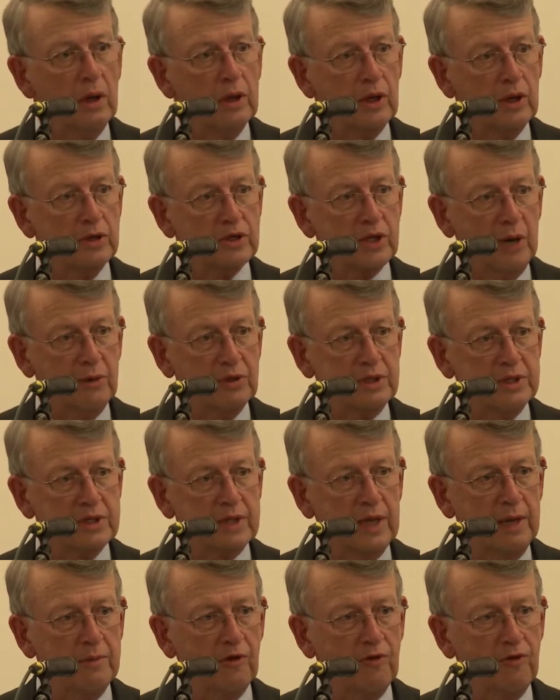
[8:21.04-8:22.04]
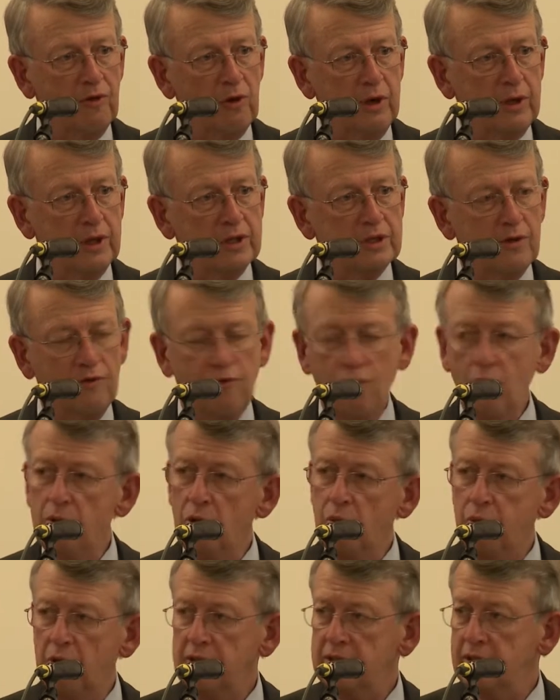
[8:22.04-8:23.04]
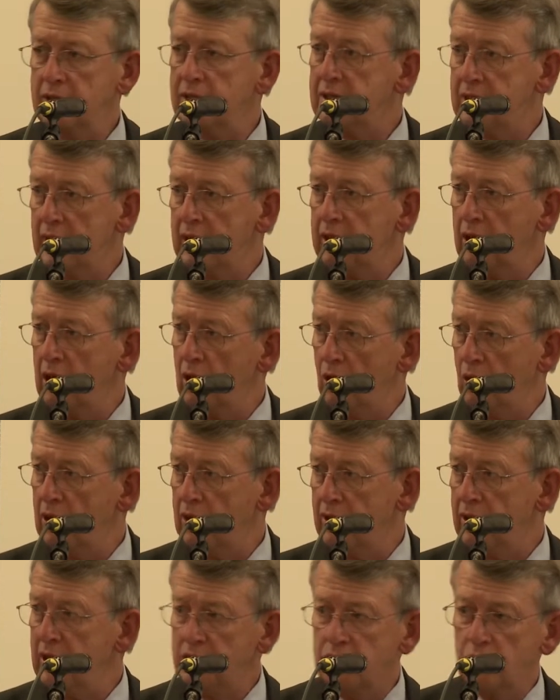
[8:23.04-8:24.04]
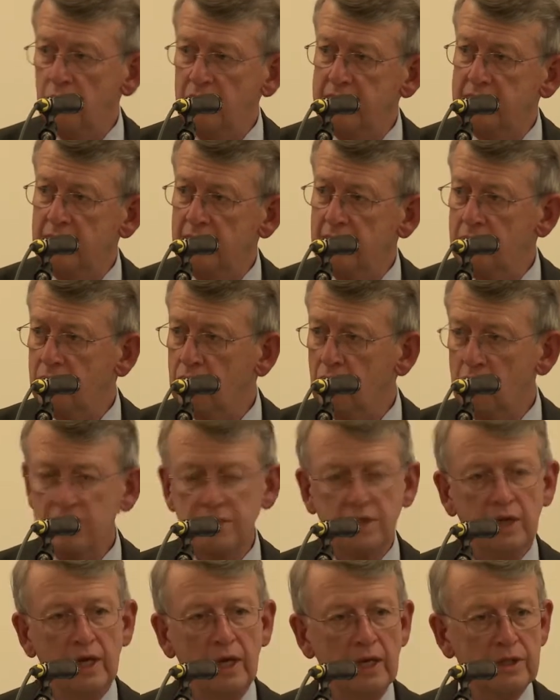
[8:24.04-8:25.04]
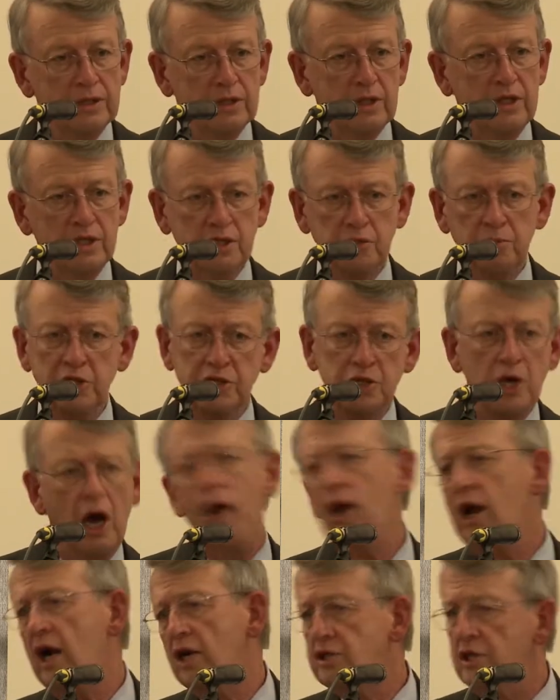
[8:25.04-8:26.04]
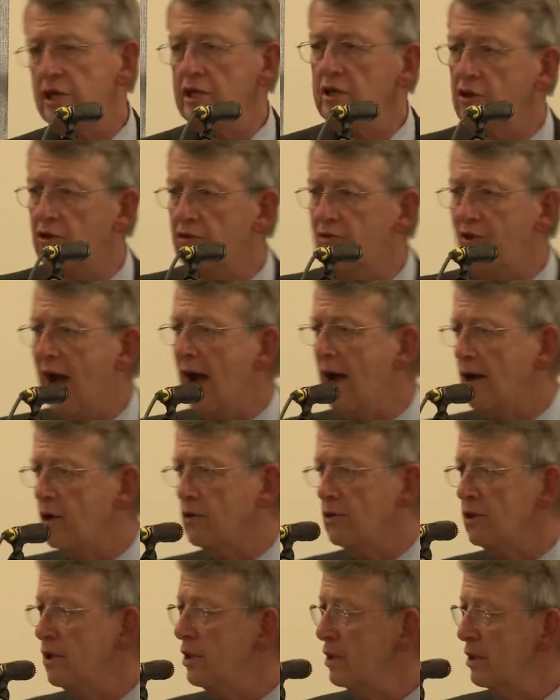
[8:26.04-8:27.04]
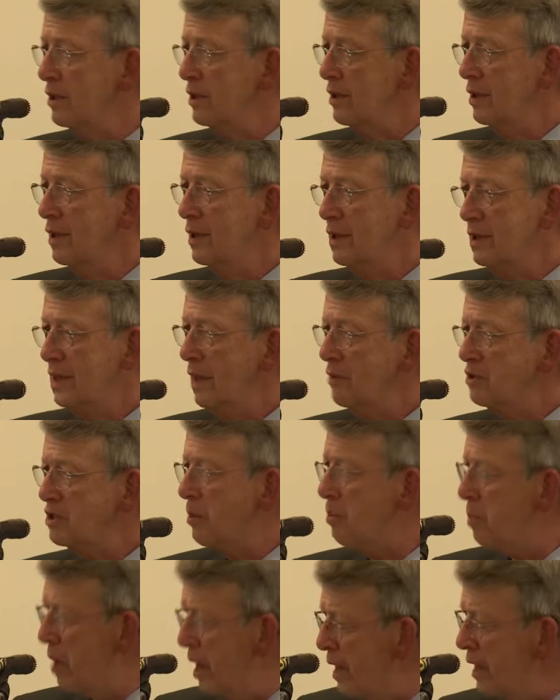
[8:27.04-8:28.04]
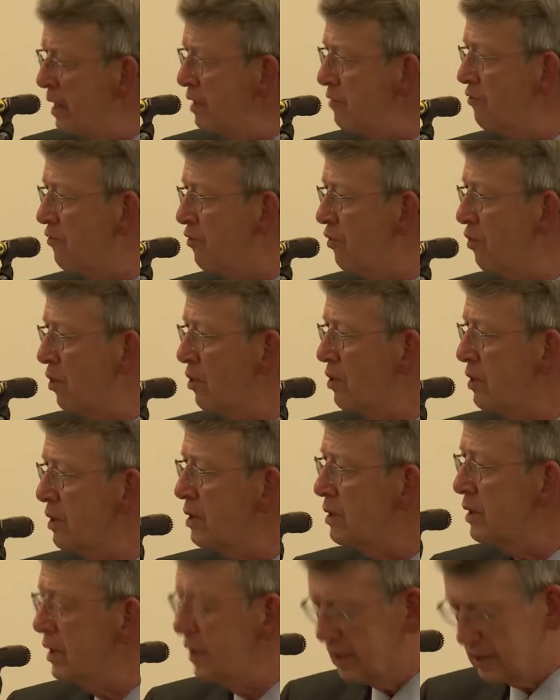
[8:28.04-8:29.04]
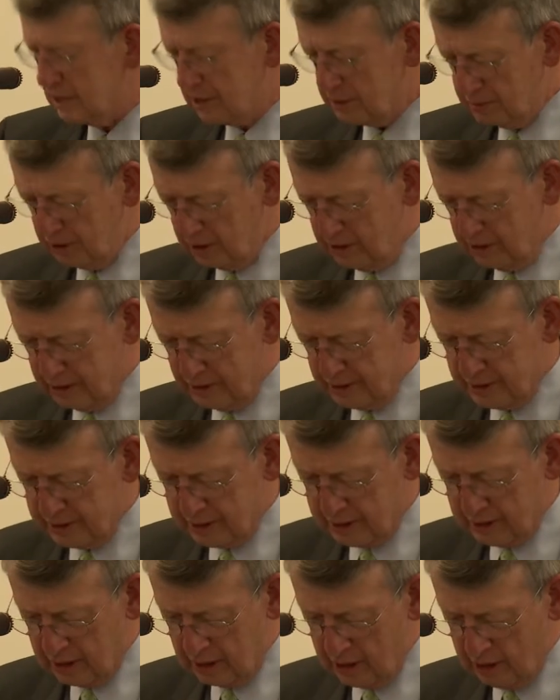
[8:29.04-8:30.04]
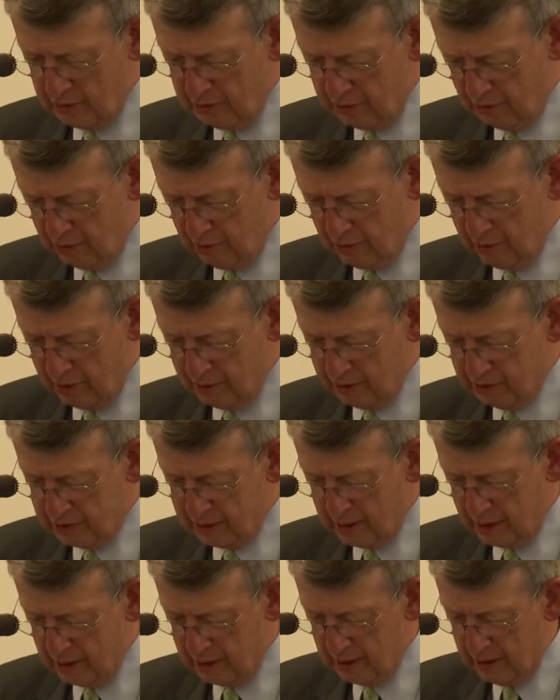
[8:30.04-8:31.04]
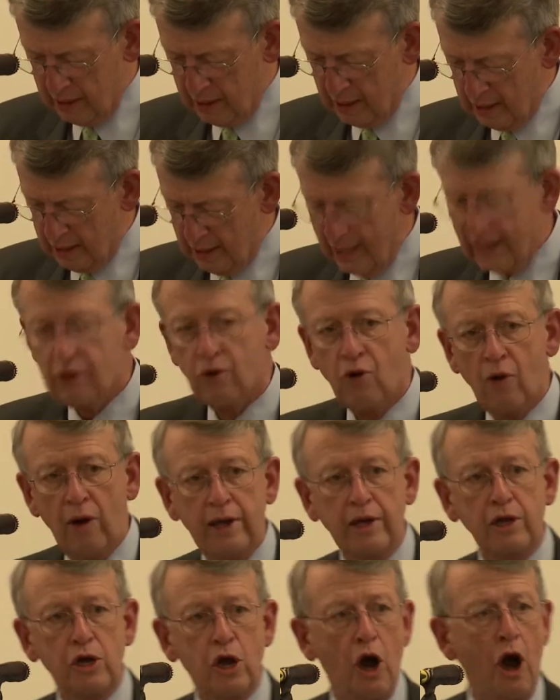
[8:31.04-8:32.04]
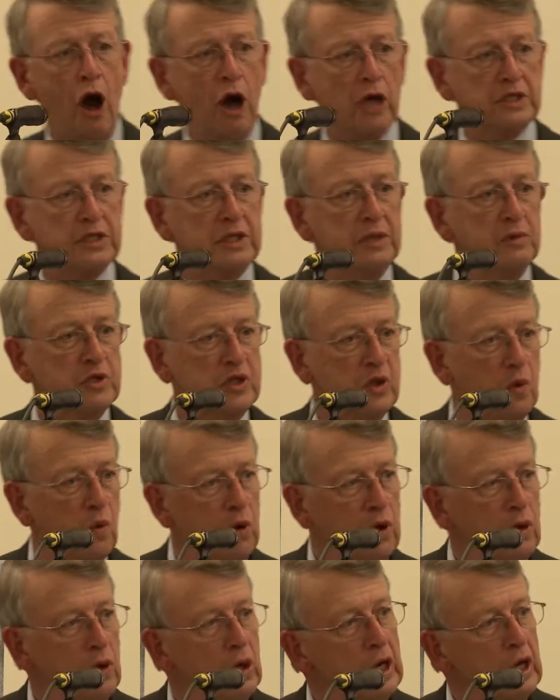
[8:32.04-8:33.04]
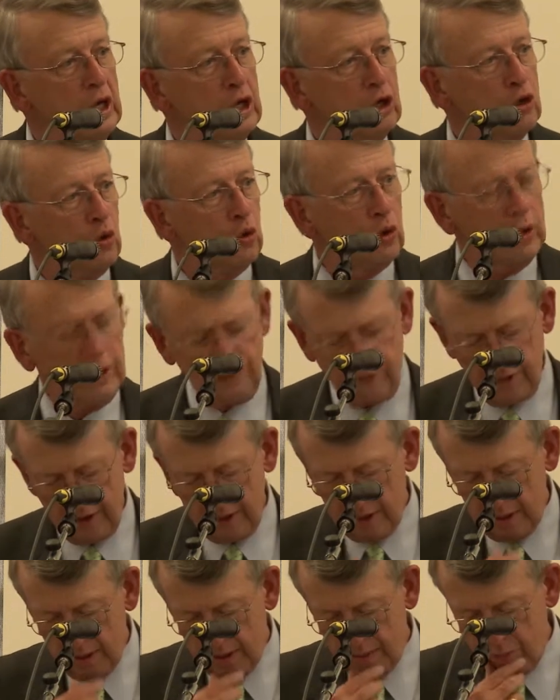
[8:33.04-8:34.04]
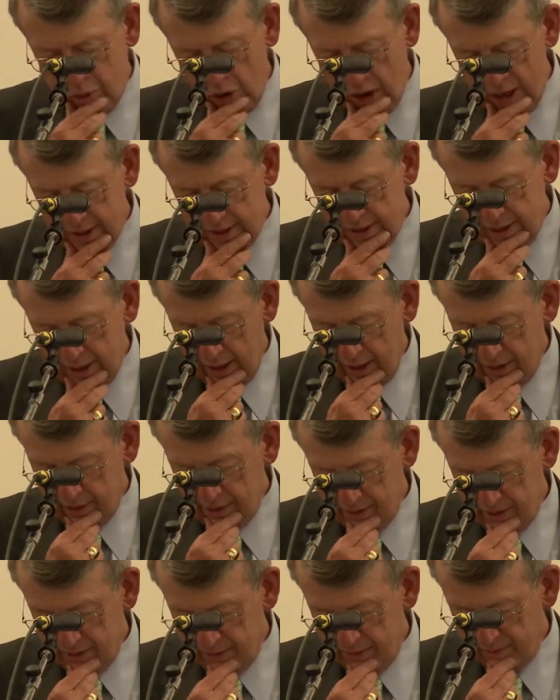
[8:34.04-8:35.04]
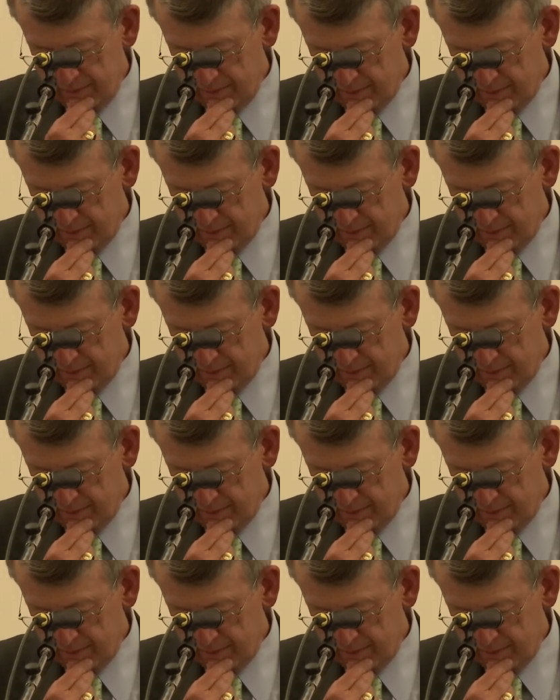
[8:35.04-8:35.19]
You know, so I wouldn't stand before you as a former president and saying, you know, one of the things we did was to dismiss all our tenured faculty. That was a painful experience to go through. It was at great cost. It was a real grieving process.